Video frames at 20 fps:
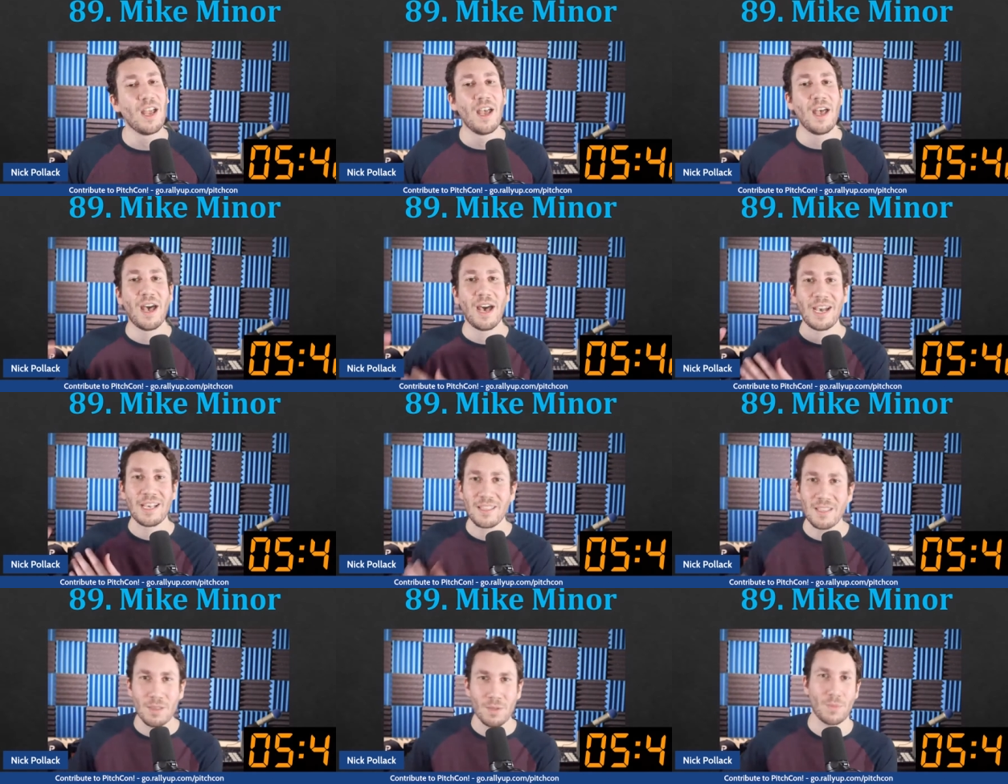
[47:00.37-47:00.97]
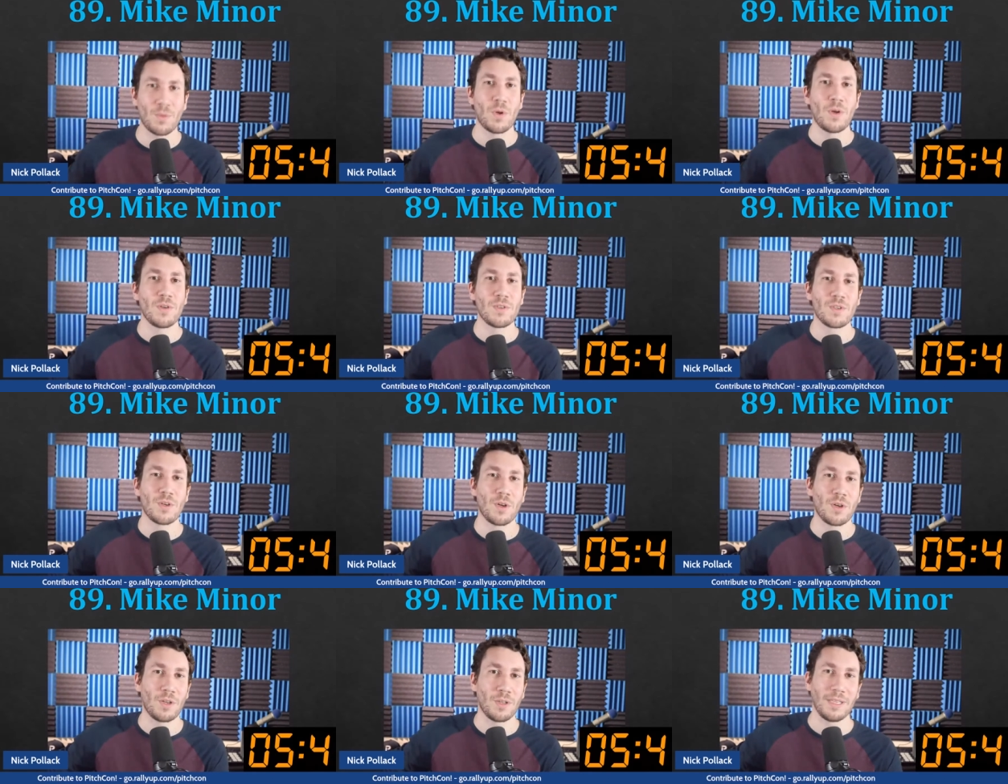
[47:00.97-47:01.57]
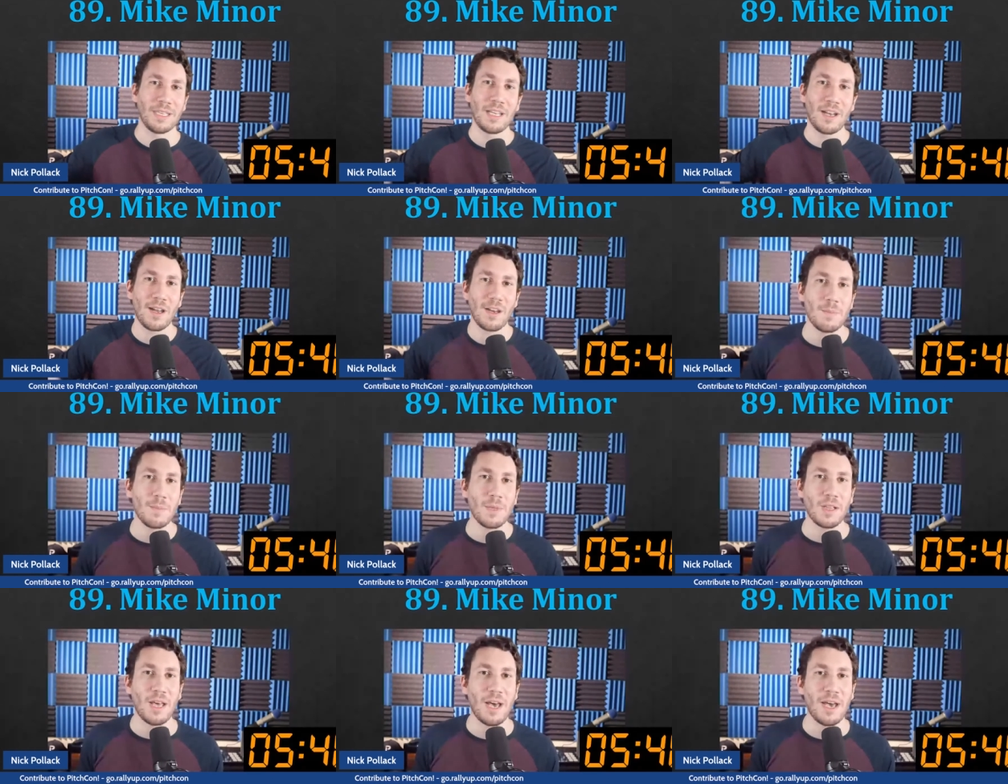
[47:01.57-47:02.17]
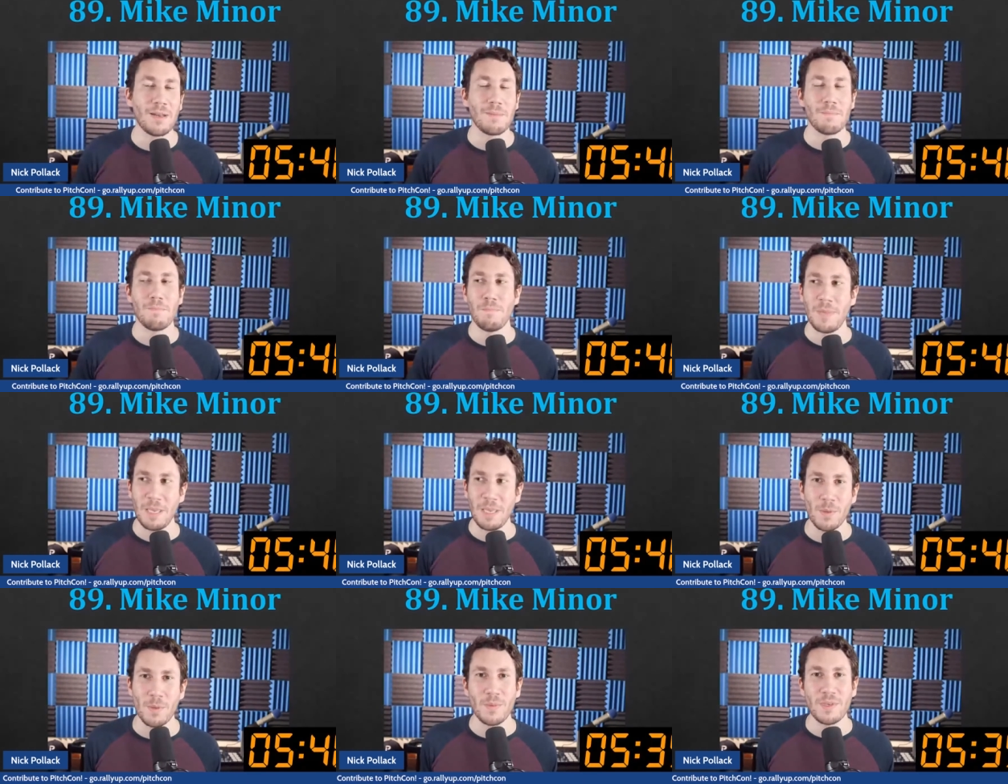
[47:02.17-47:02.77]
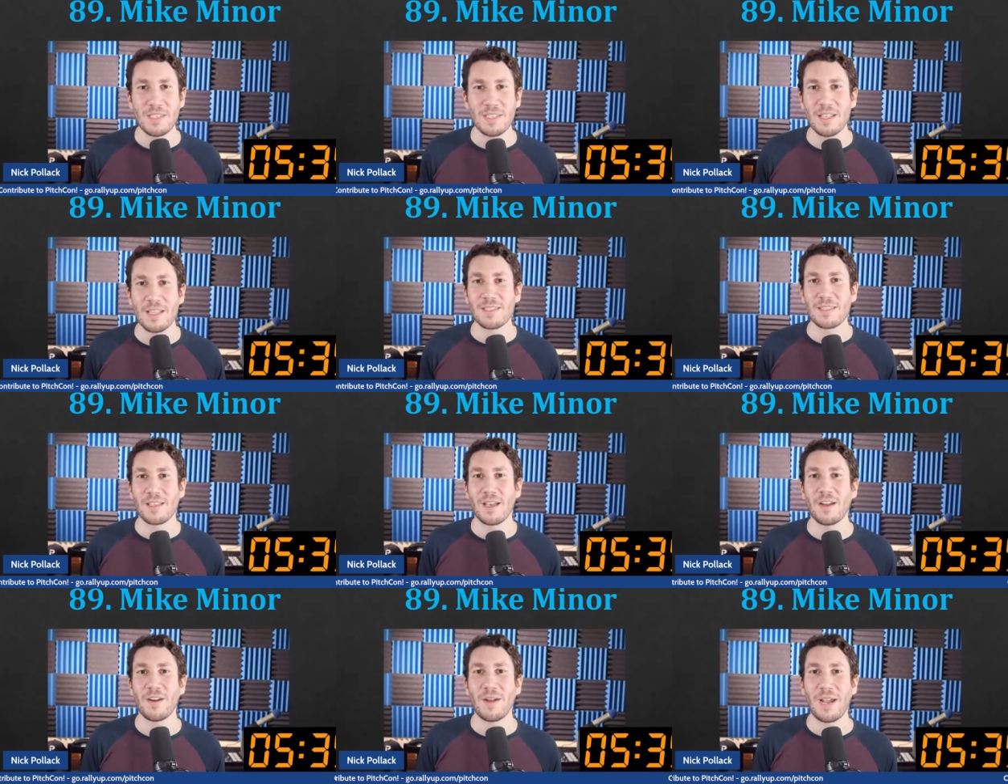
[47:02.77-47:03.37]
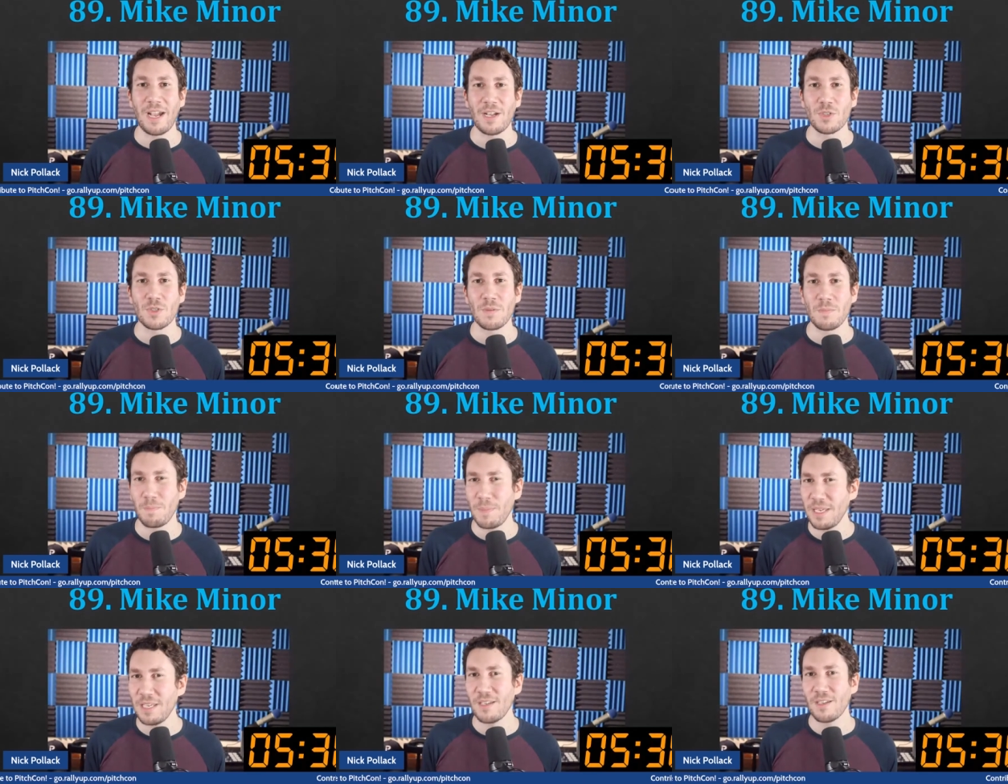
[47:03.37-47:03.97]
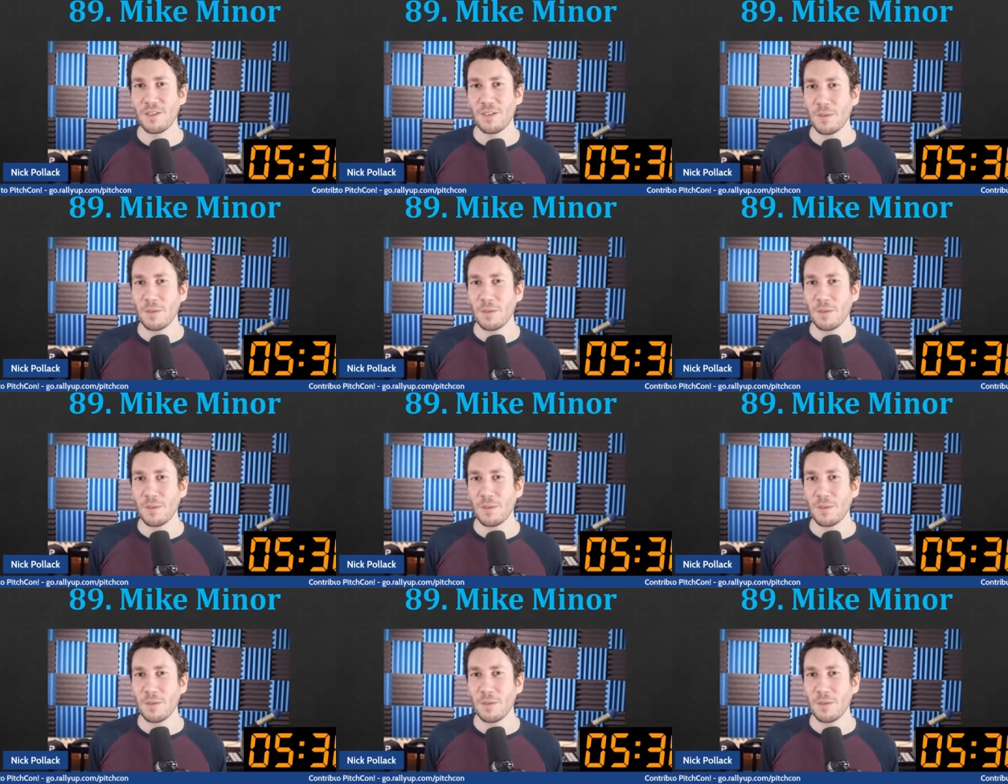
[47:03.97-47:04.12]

I think the Royals are going to lean on him a lot. Maybe we see that slider actually being a good